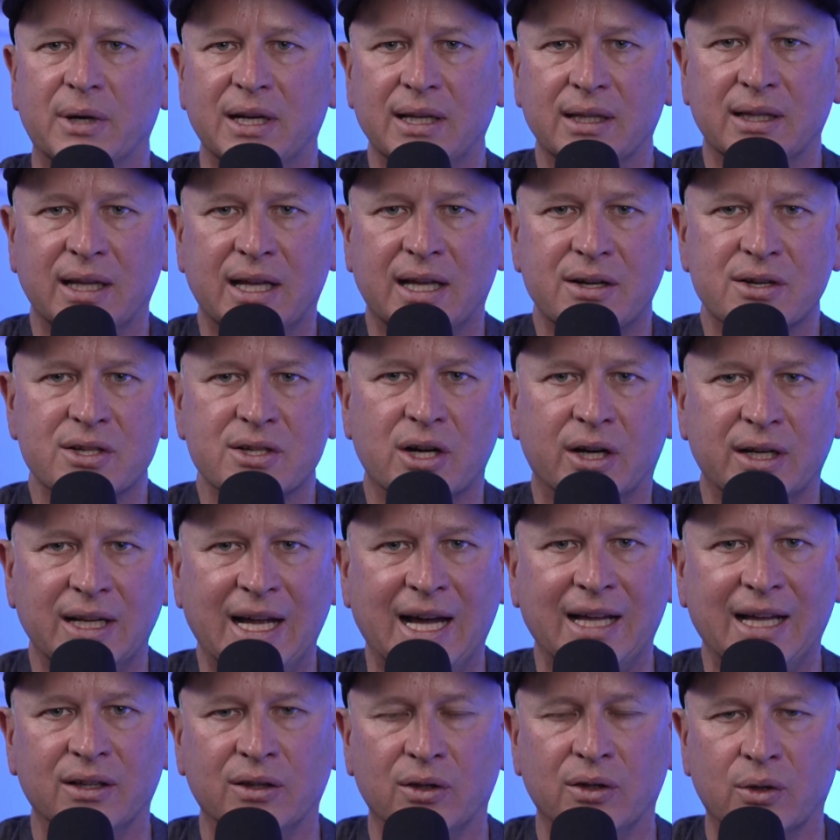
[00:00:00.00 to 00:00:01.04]
money lenders are
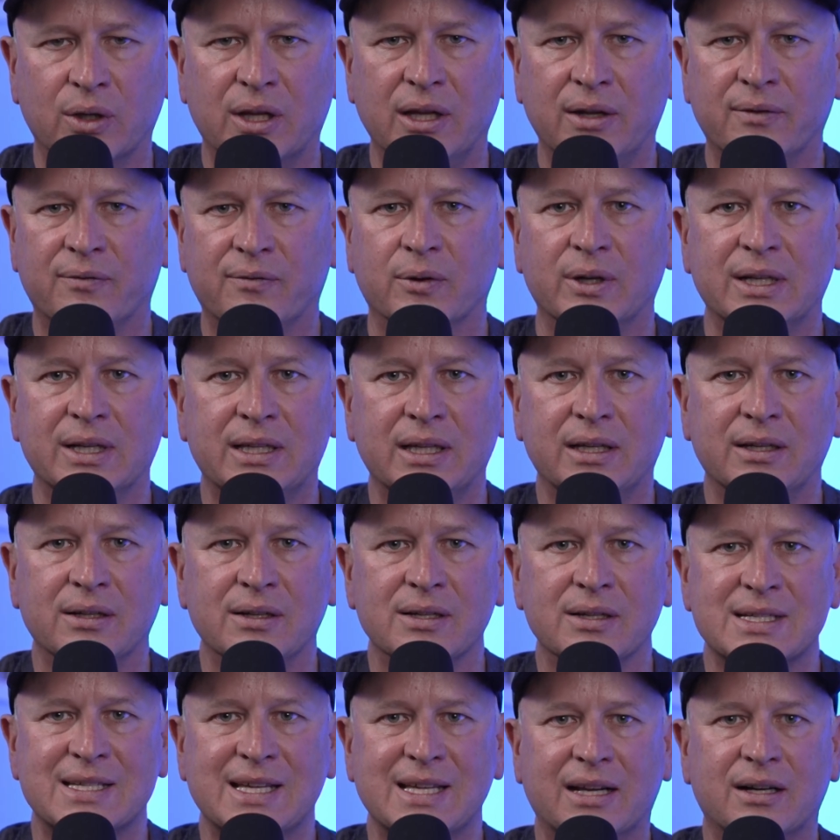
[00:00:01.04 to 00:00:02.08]
not looking for
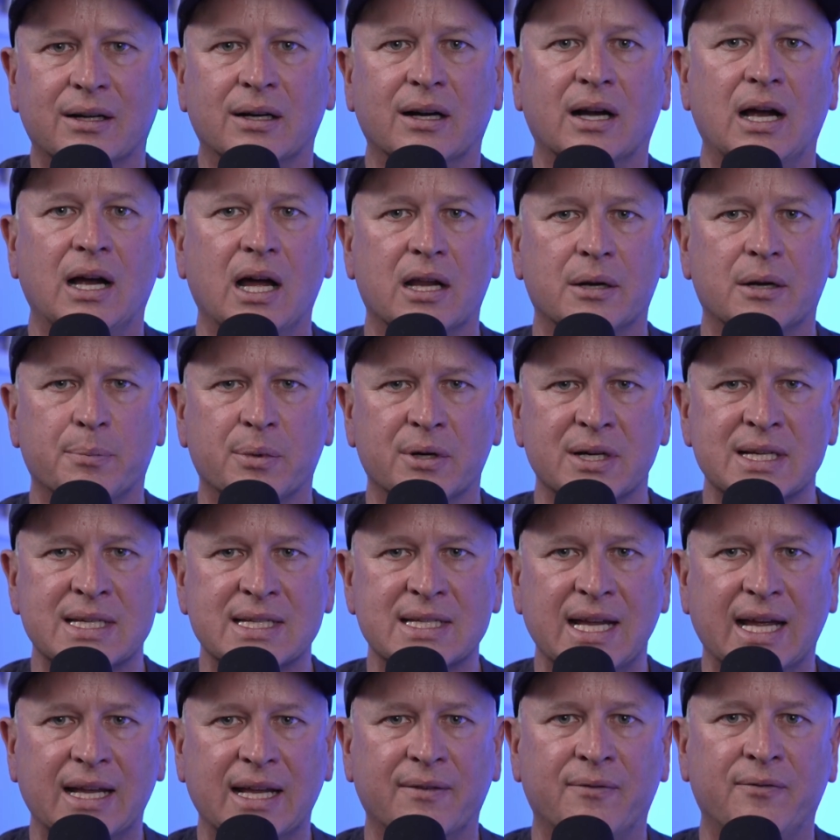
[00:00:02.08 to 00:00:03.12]
deals that are
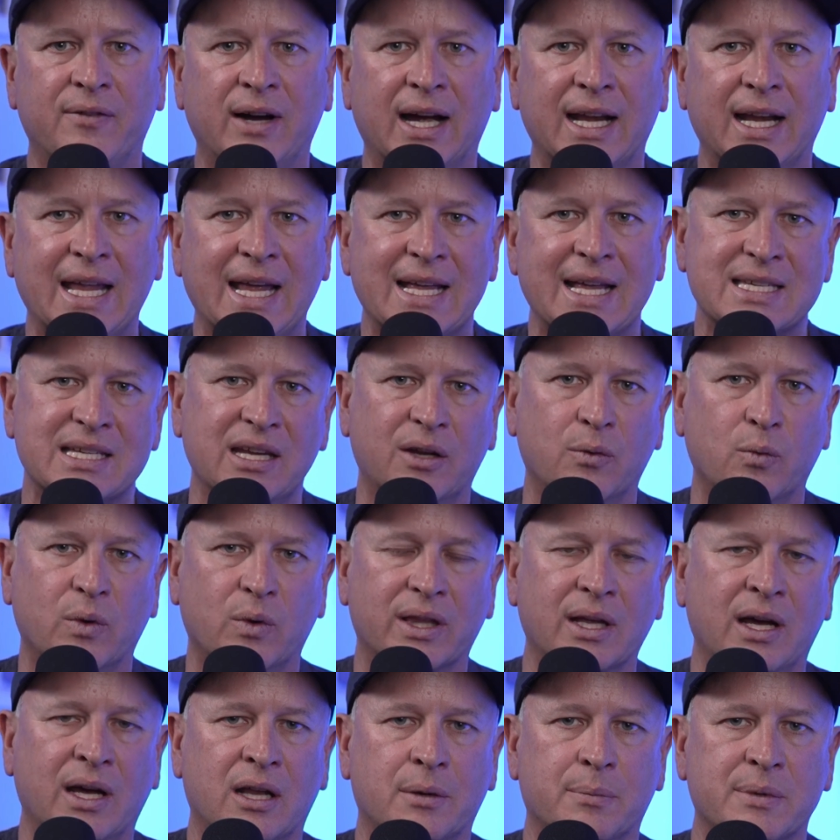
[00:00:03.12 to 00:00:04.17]
100% financing
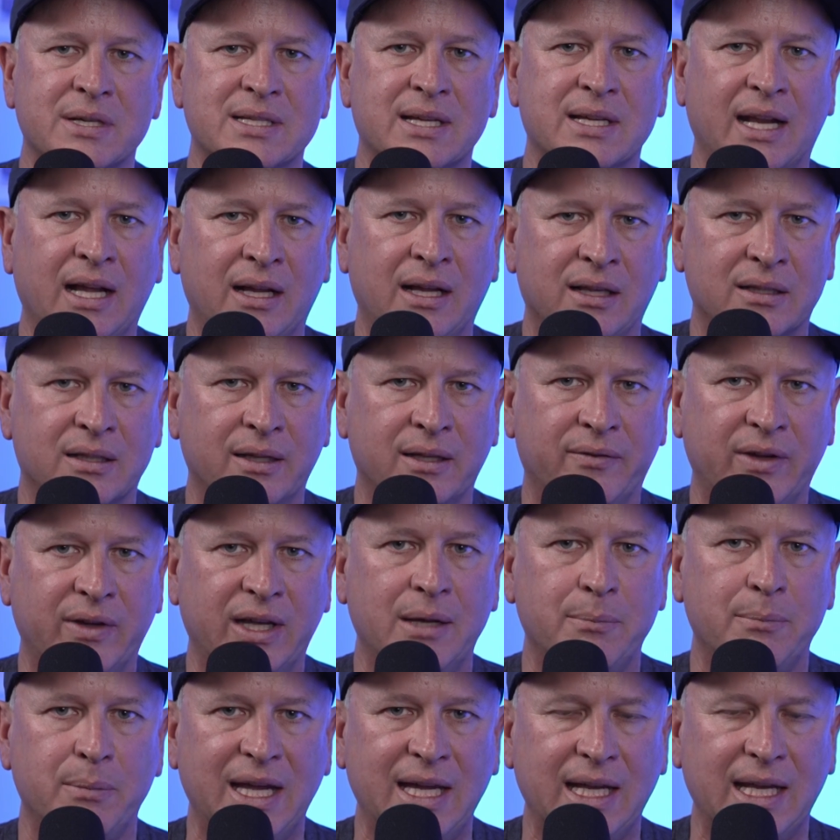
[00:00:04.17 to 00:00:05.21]
with 100%
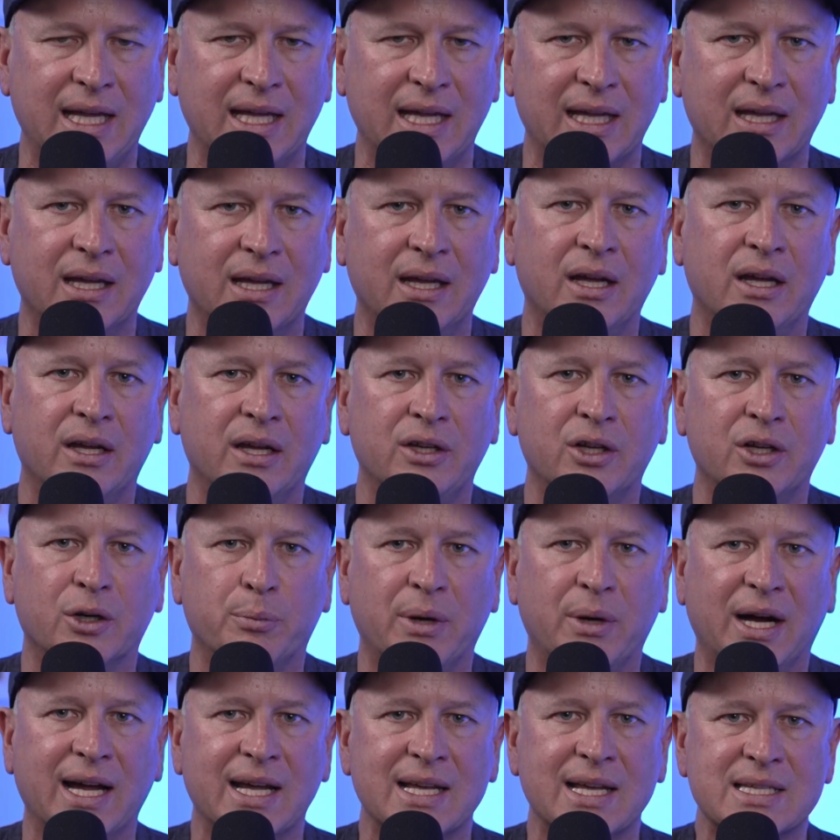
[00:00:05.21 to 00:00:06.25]
LTV, meaning you're
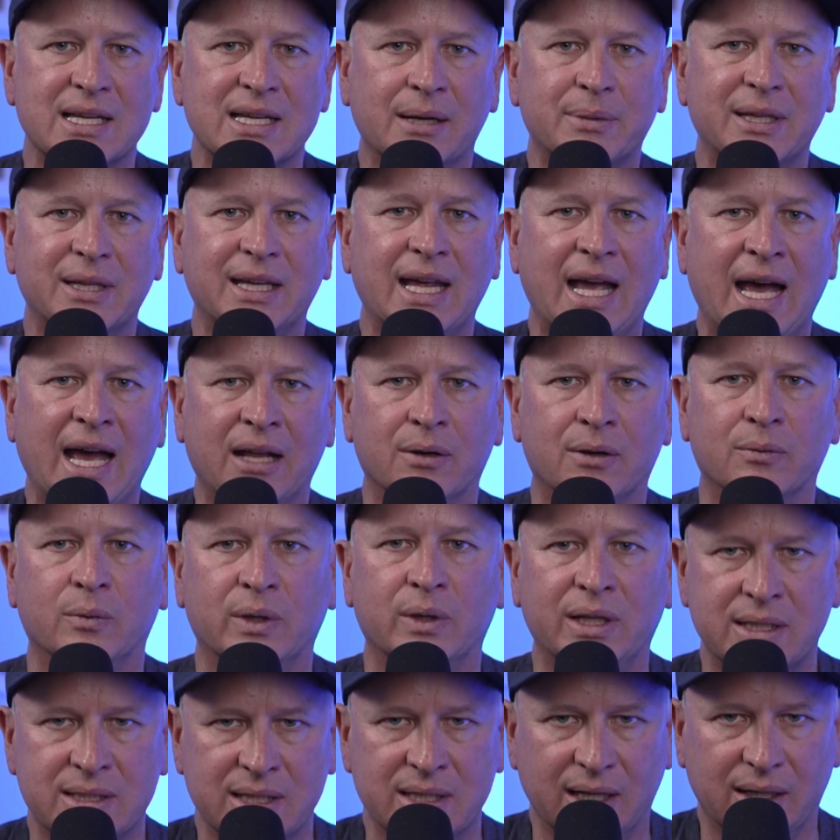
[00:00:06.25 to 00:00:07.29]
buying something at
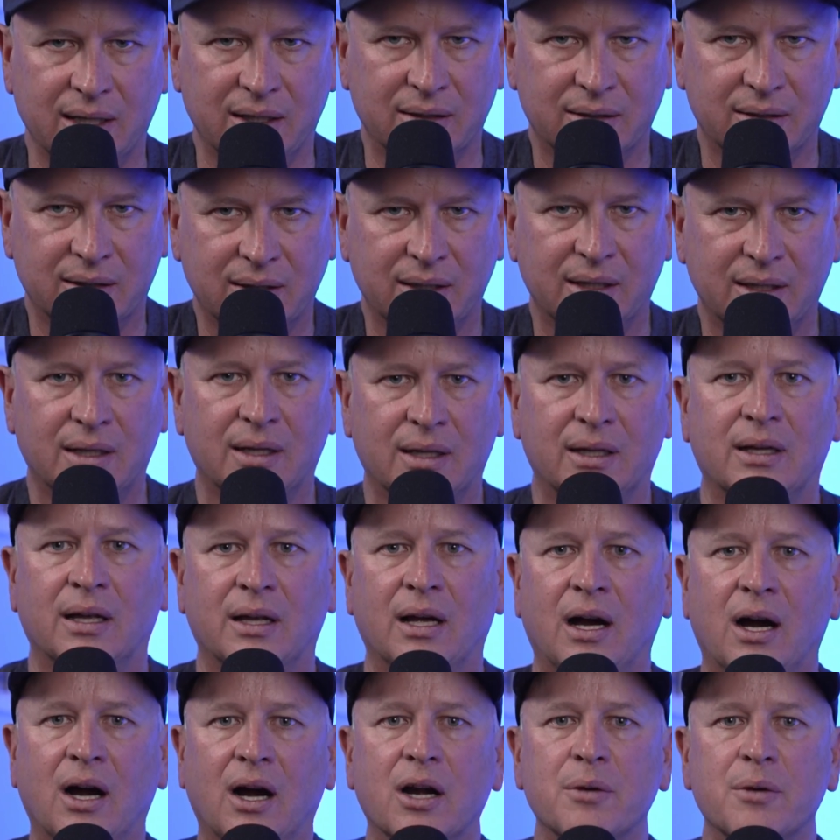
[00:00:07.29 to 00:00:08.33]
retail.
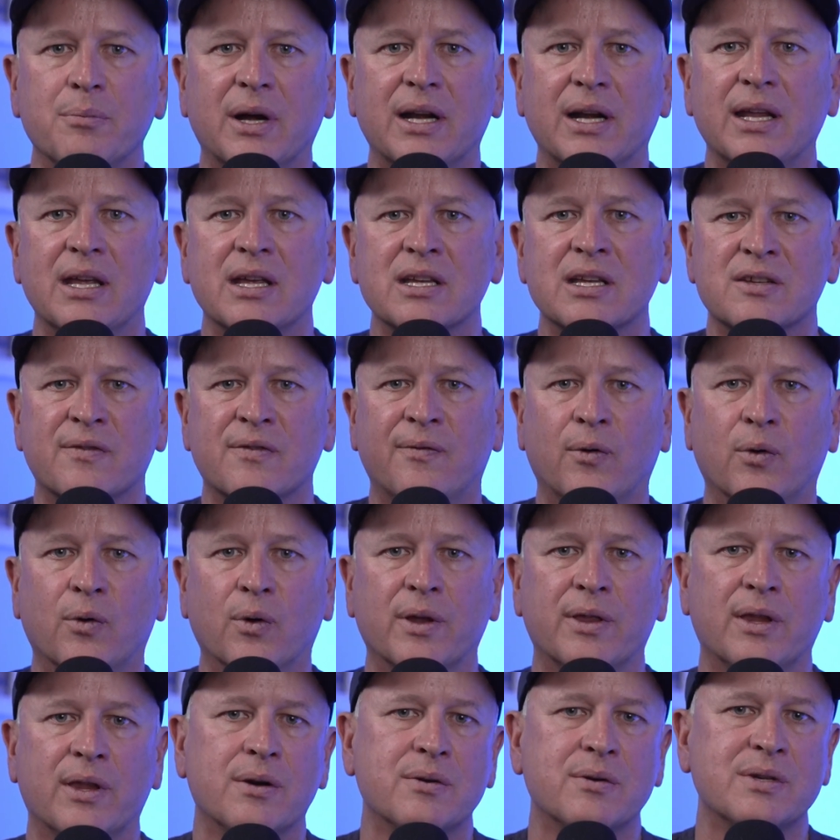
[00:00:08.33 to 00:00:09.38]
Hard money is
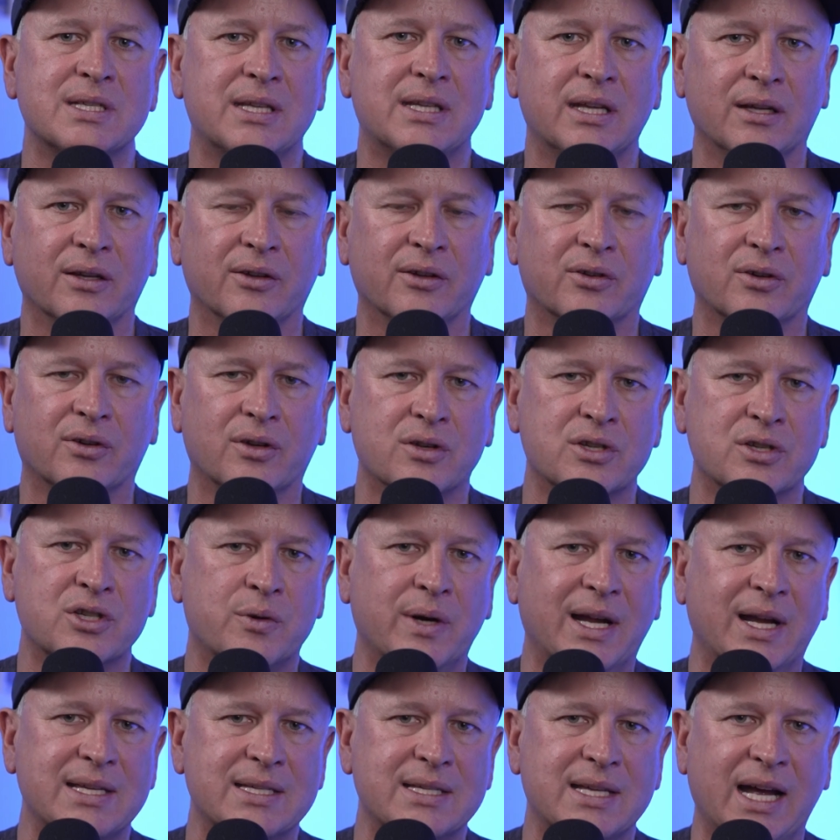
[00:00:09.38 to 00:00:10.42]
for those deals or those
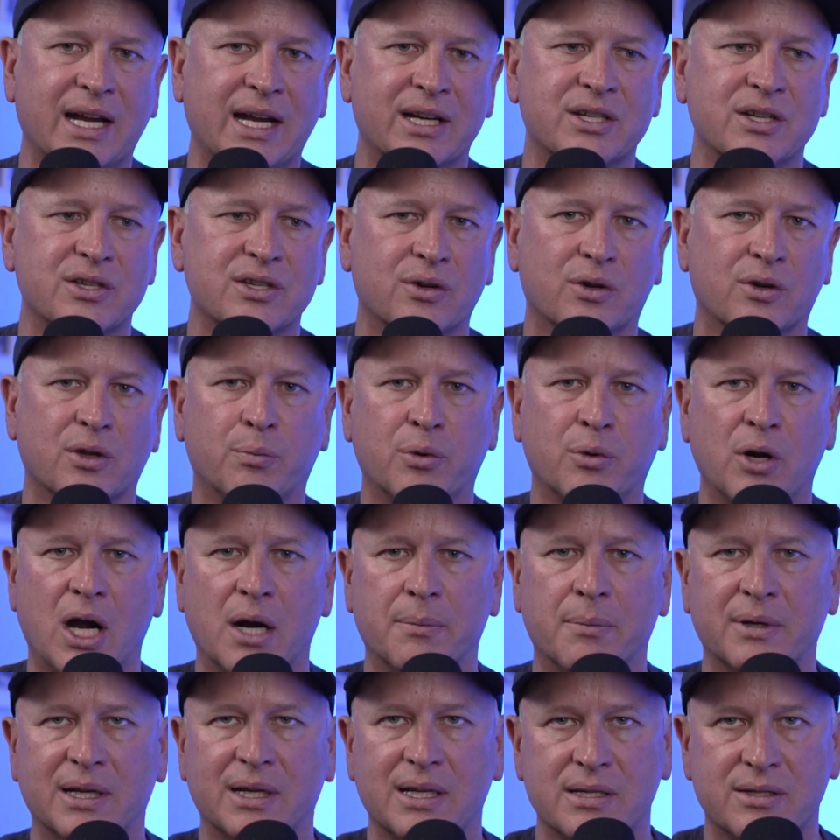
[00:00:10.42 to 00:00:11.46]
transactions or the
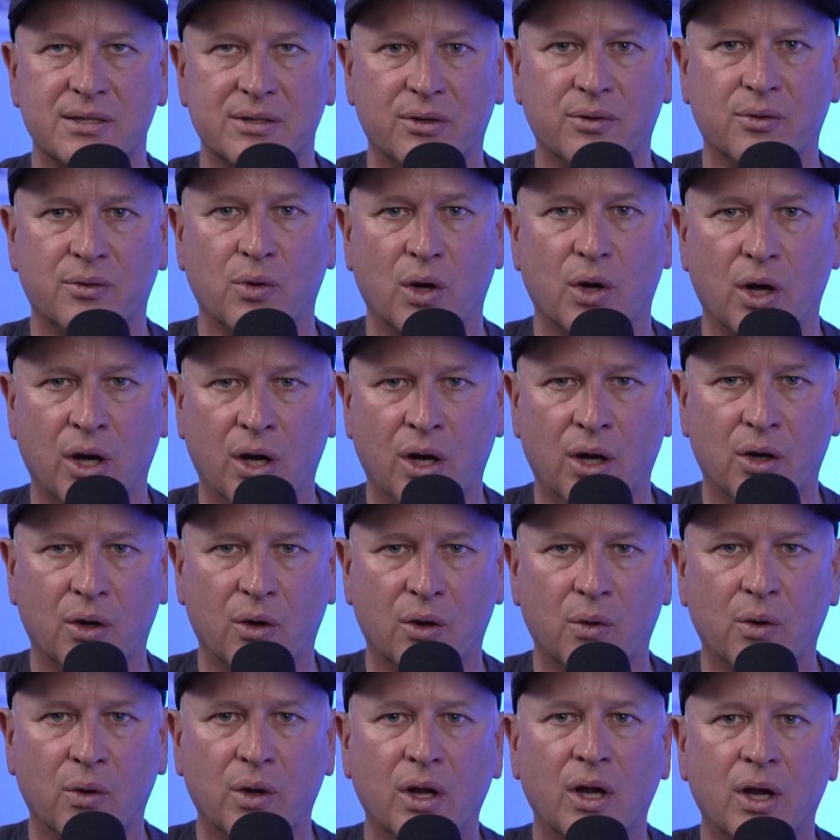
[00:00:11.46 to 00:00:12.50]
properties you
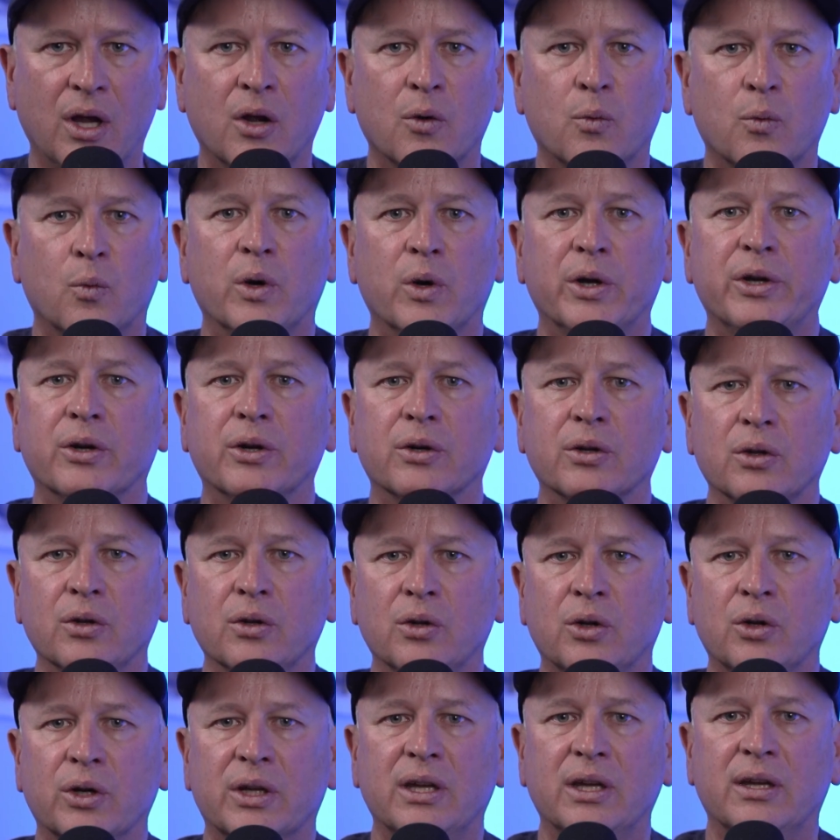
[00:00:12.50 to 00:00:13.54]
owe where you're
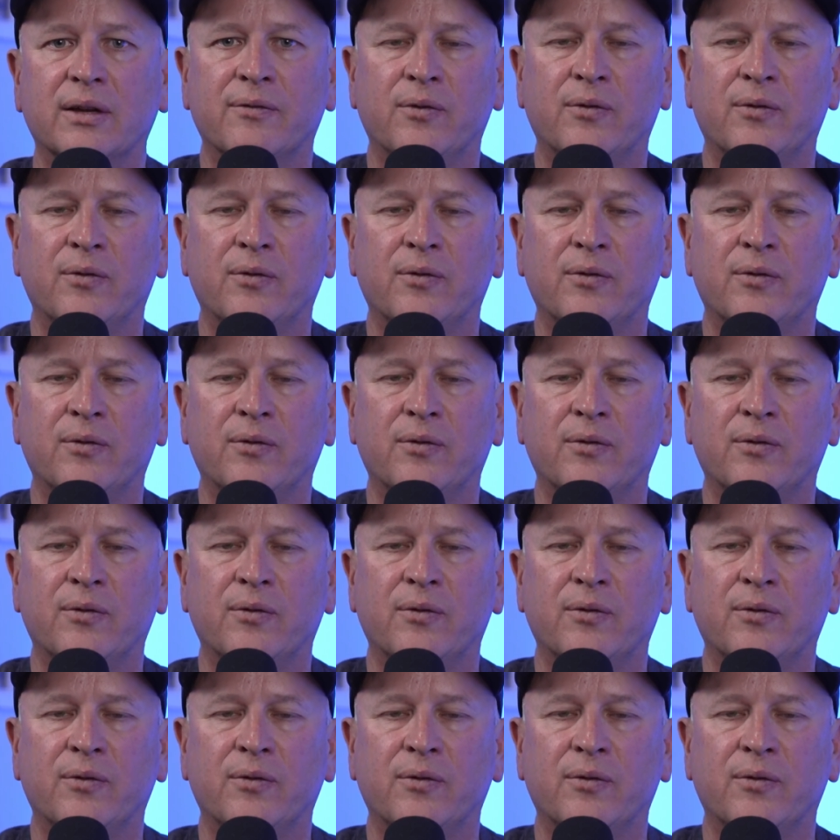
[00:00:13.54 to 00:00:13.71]
looking